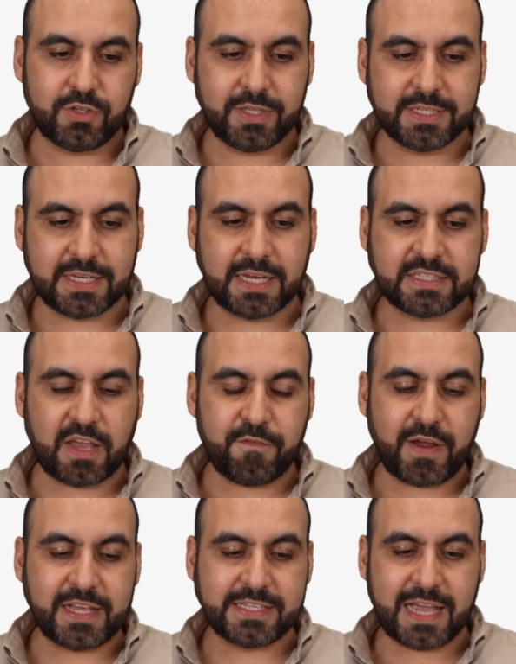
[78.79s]
So in this case,
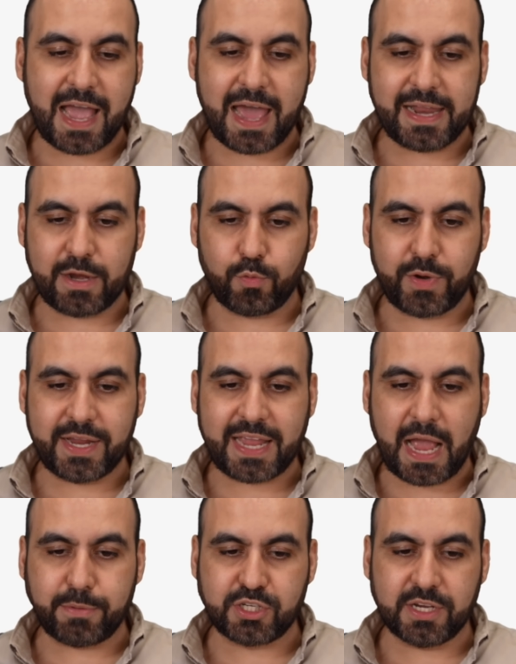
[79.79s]
if I need to add a
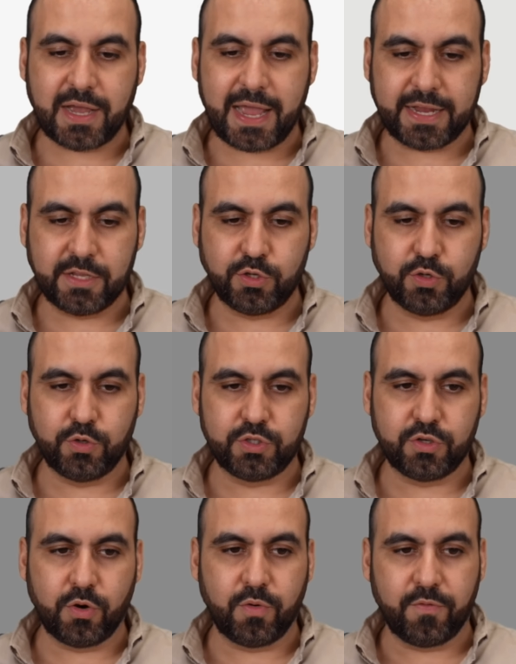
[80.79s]
reCAPTCHA, I can do
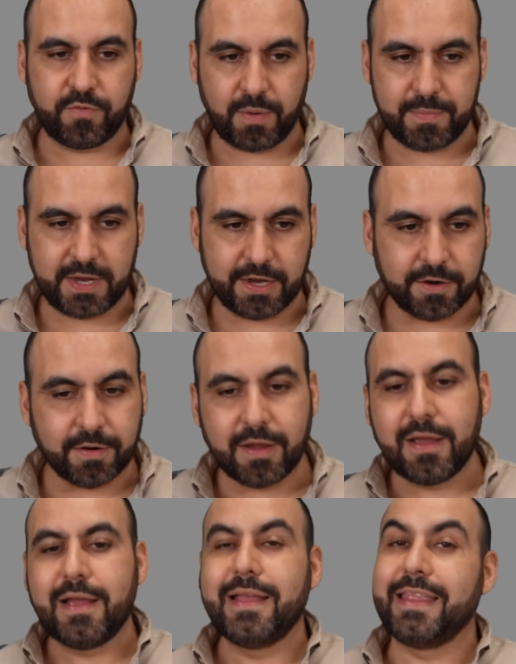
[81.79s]
so from here.
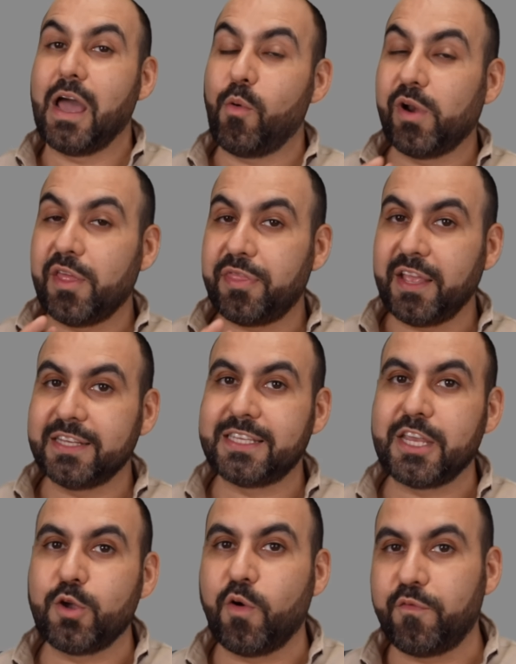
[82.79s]
Now, one of the things
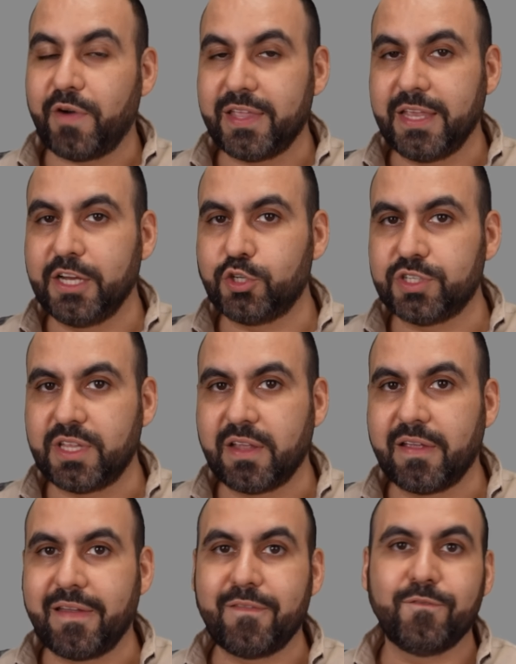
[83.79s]
that you'll find
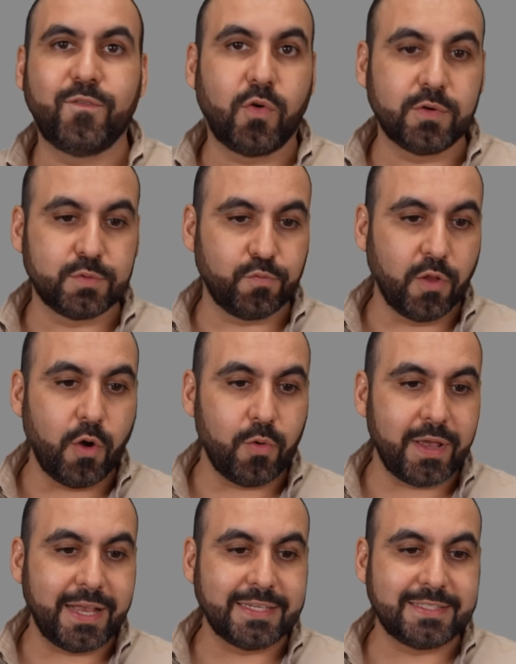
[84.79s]
interesting in
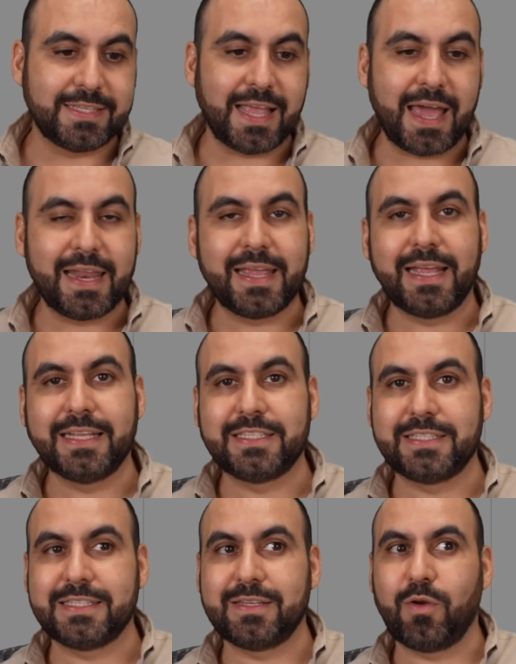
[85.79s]
FormsFlow is that
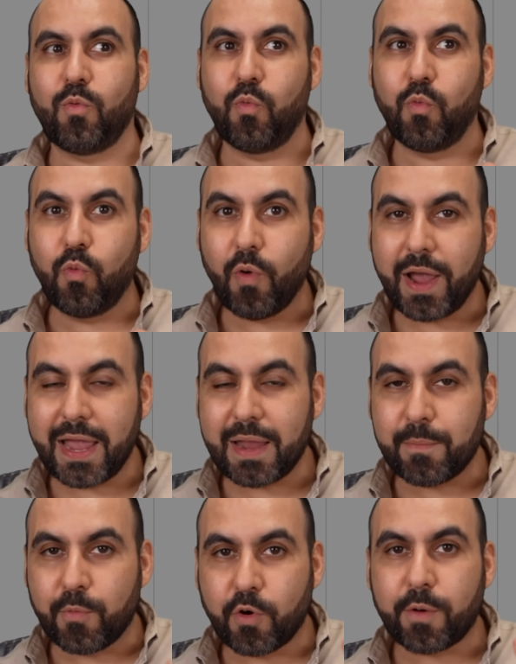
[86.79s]
it's
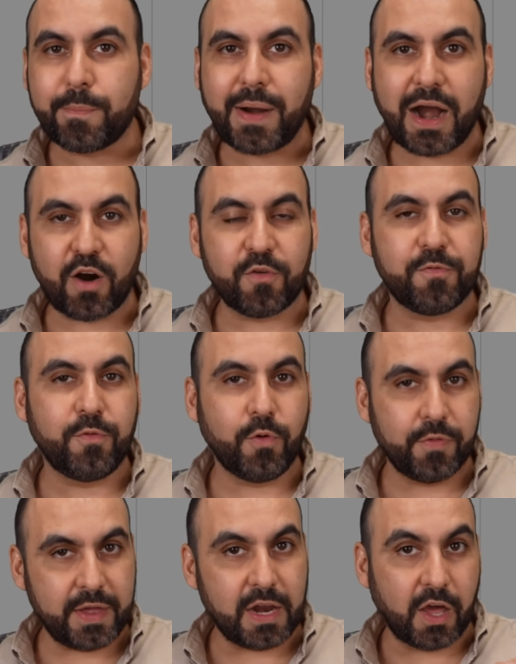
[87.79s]
way more
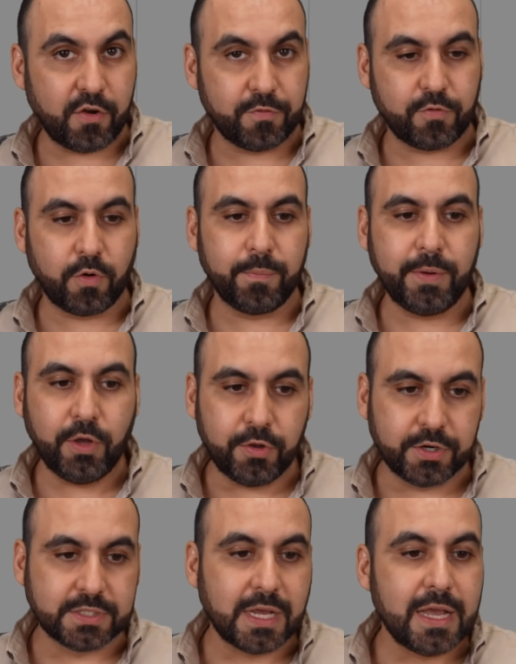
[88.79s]
powerful than other form
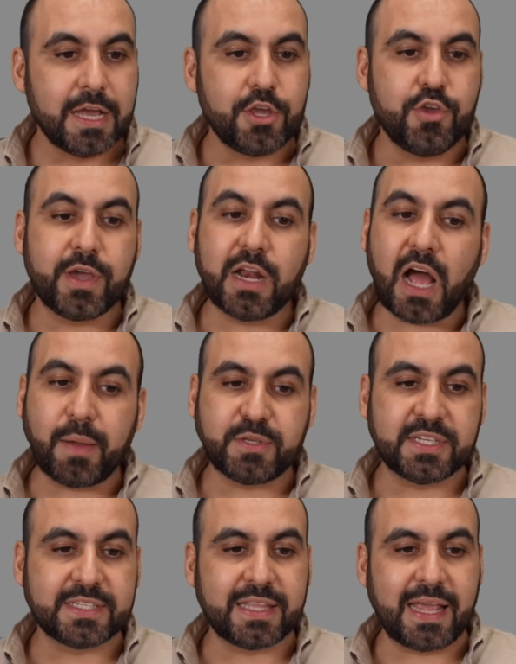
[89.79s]
builders. You get
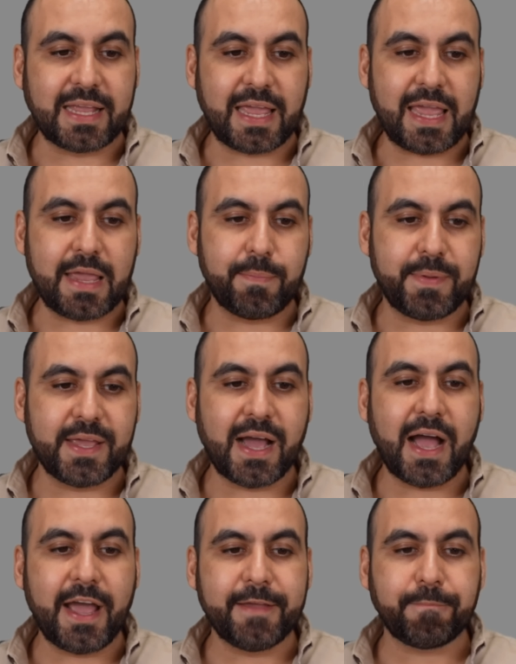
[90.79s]
options like A P
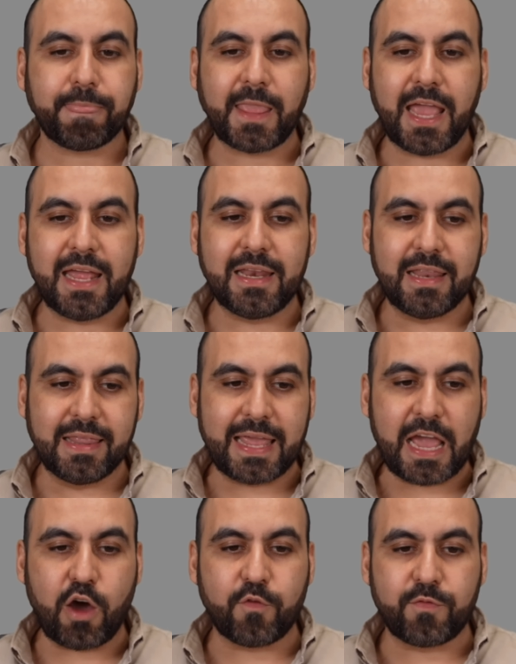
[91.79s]
I and
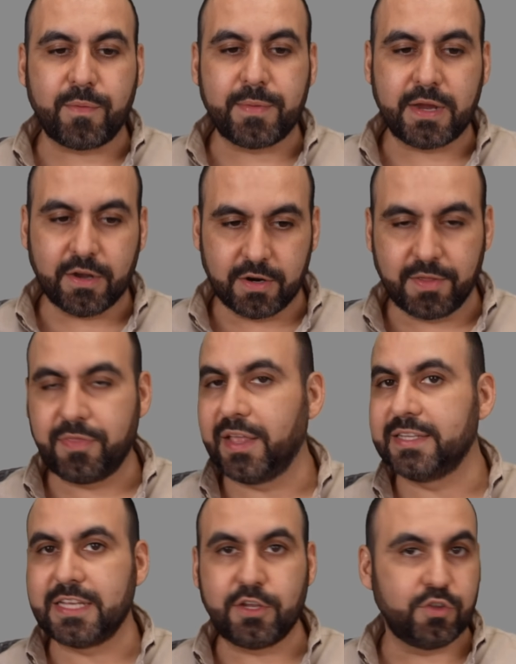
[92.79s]
layout from here,
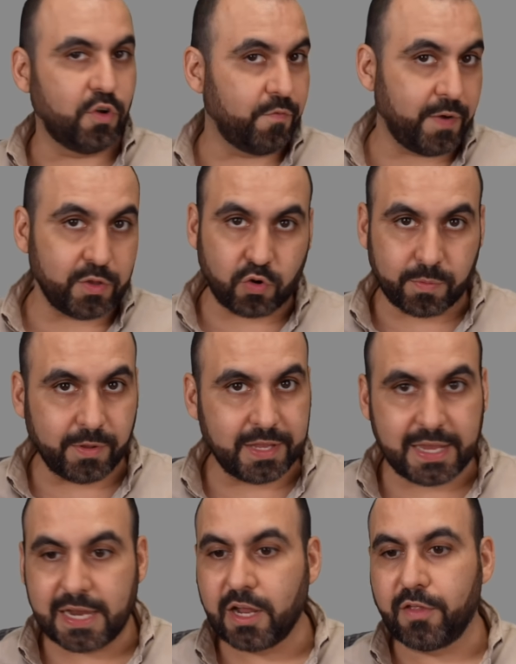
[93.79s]
things that you don't find
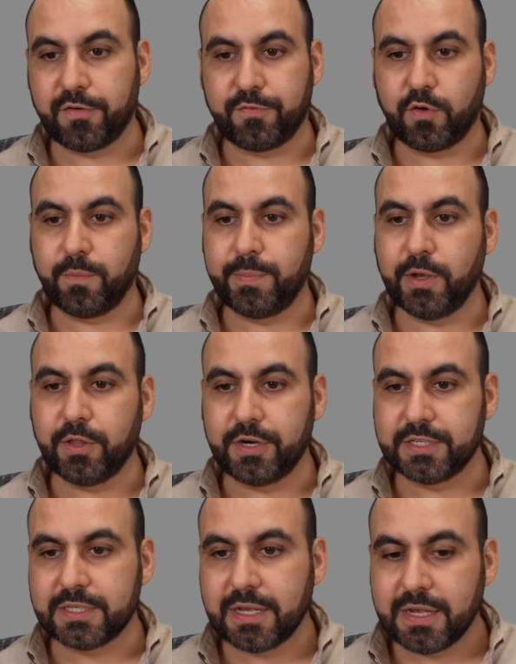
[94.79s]
normally in other form
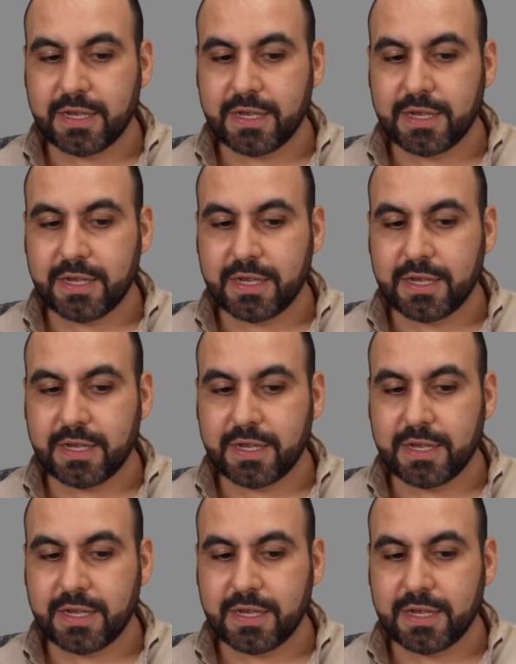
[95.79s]
builders.